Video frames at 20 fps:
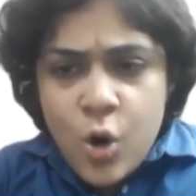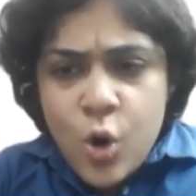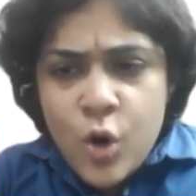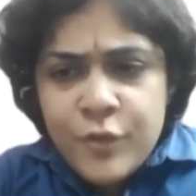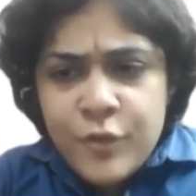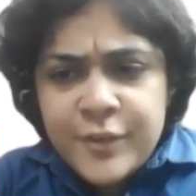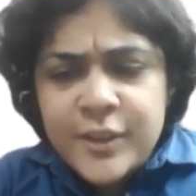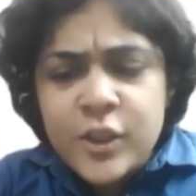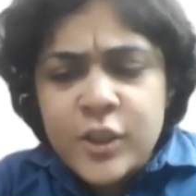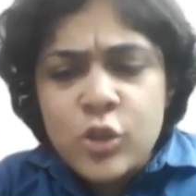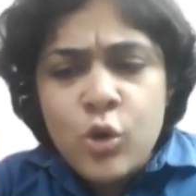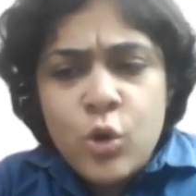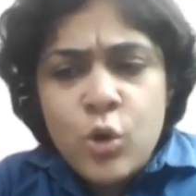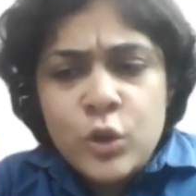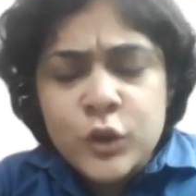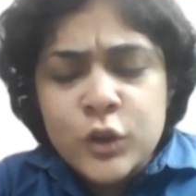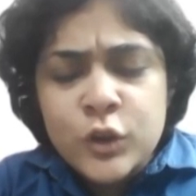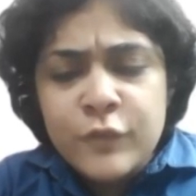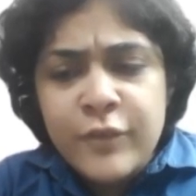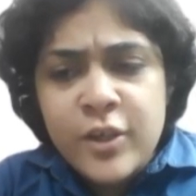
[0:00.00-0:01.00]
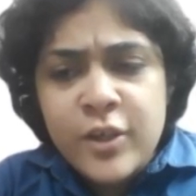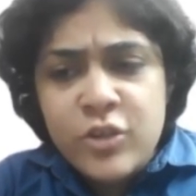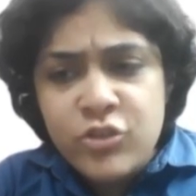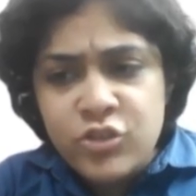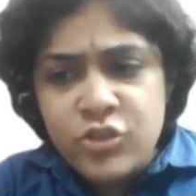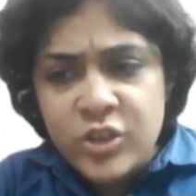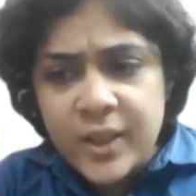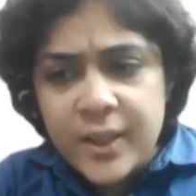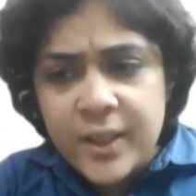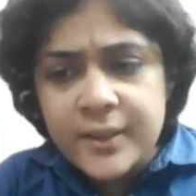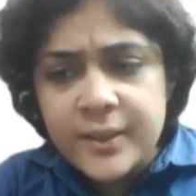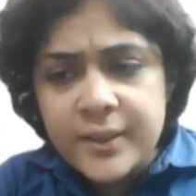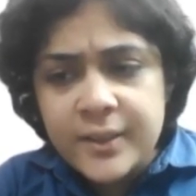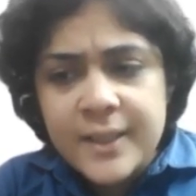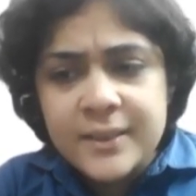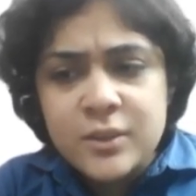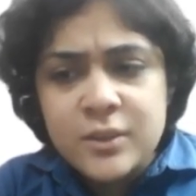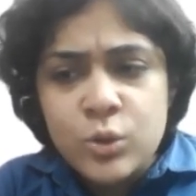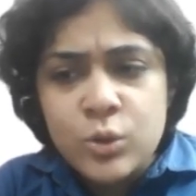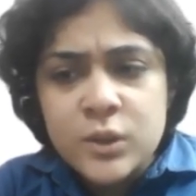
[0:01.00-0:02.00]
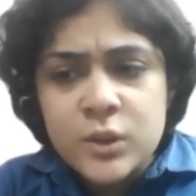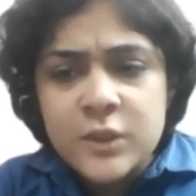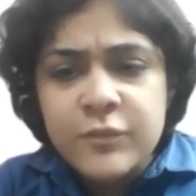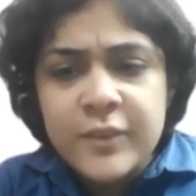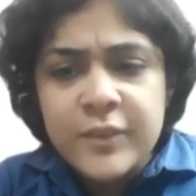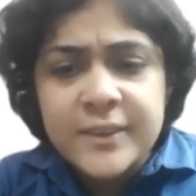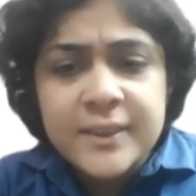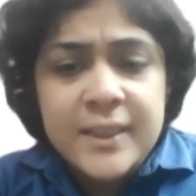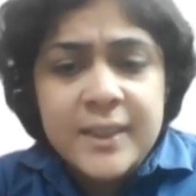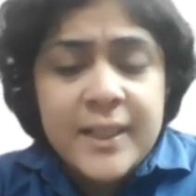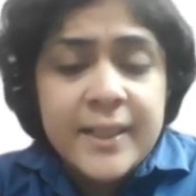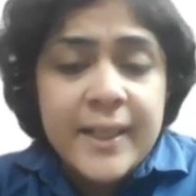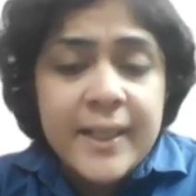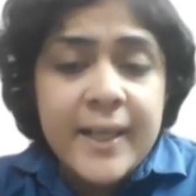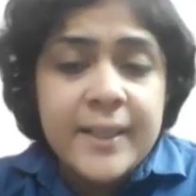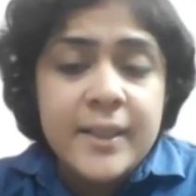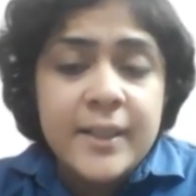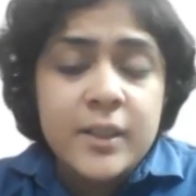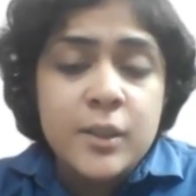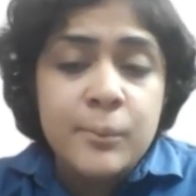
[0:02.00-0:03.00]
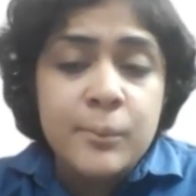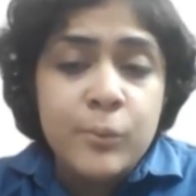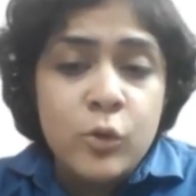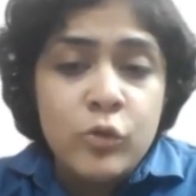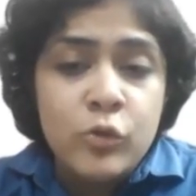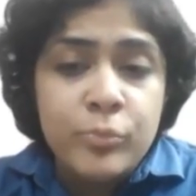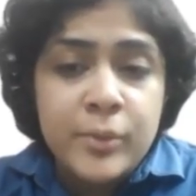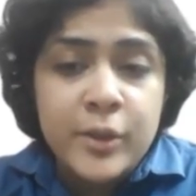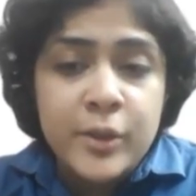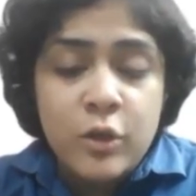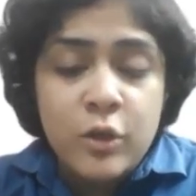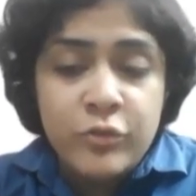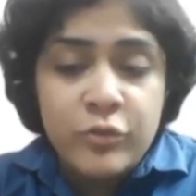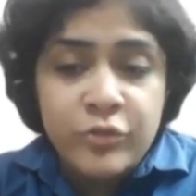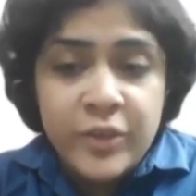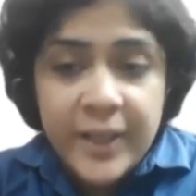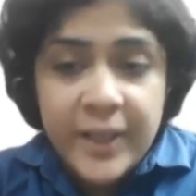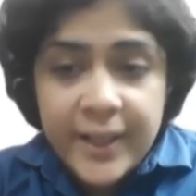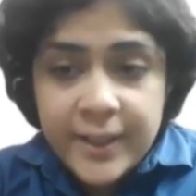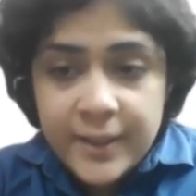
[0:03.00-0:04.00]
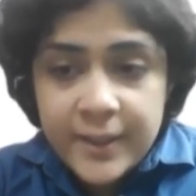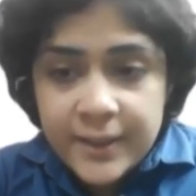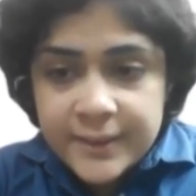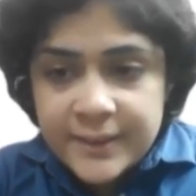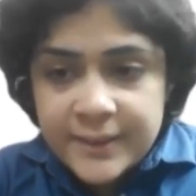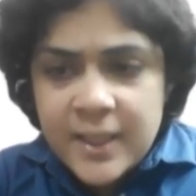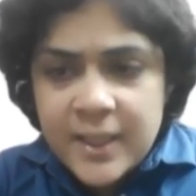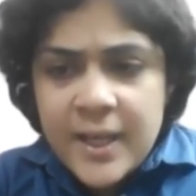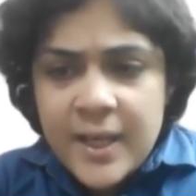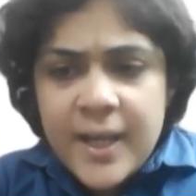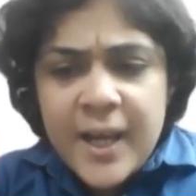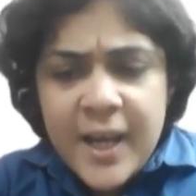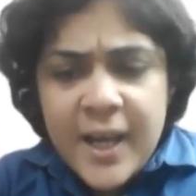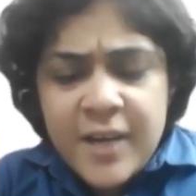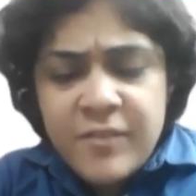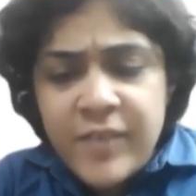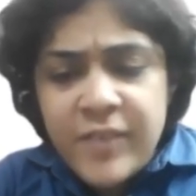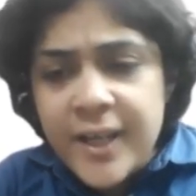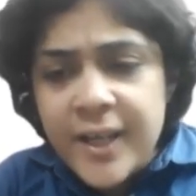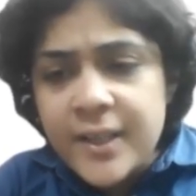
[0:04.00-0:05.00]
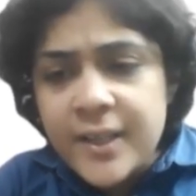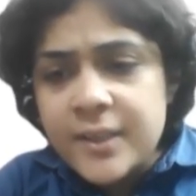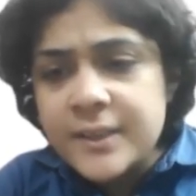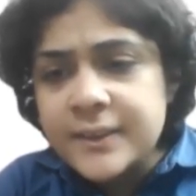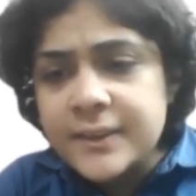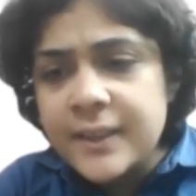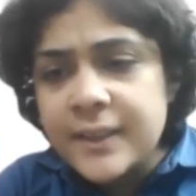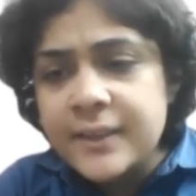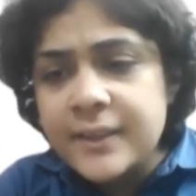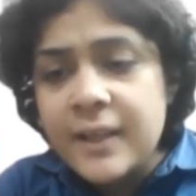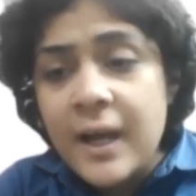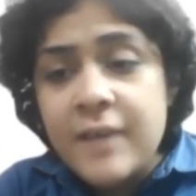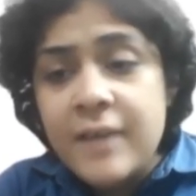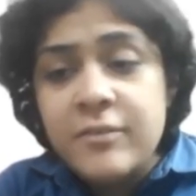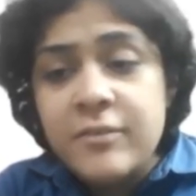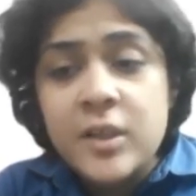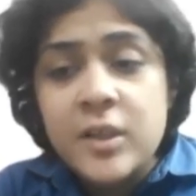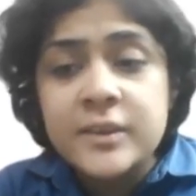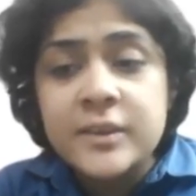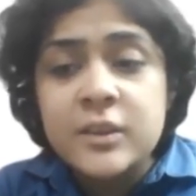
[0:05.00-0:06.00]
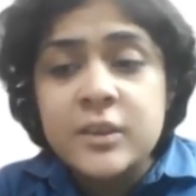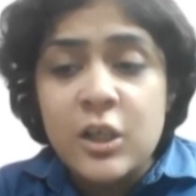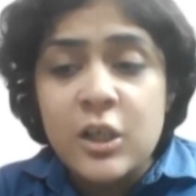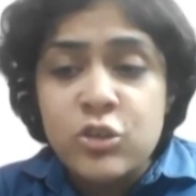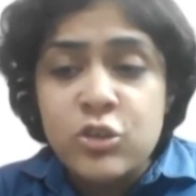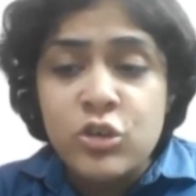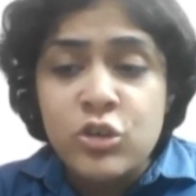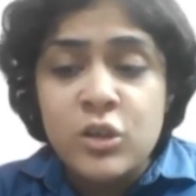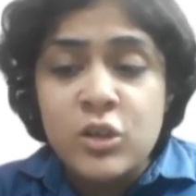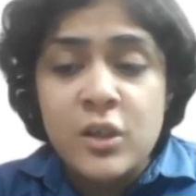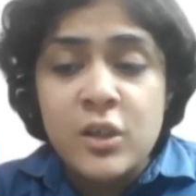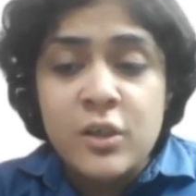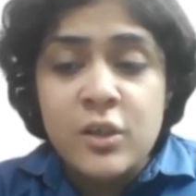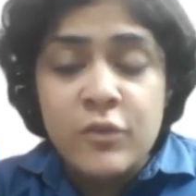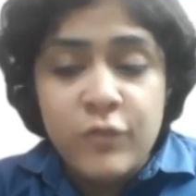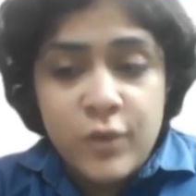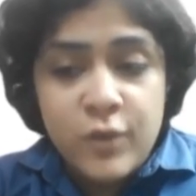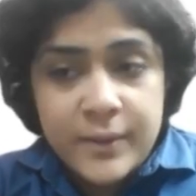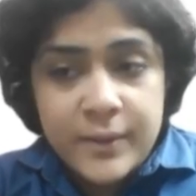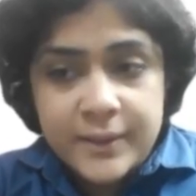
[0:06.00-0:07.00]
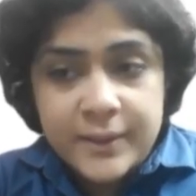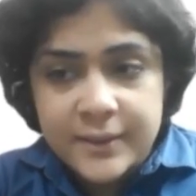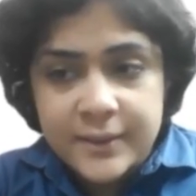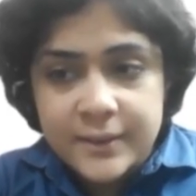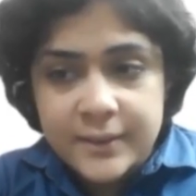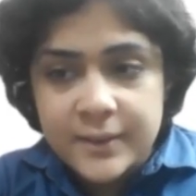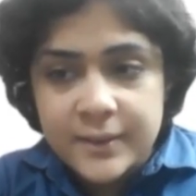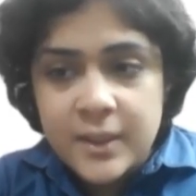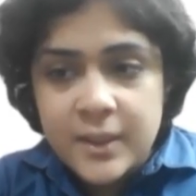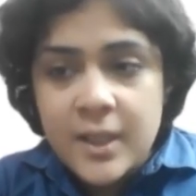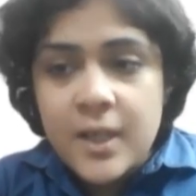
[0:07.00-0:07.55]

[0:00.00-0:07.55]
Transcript: Over the course of history, these routes facilitated the movement of traders, invaders, and diverse cultural influences.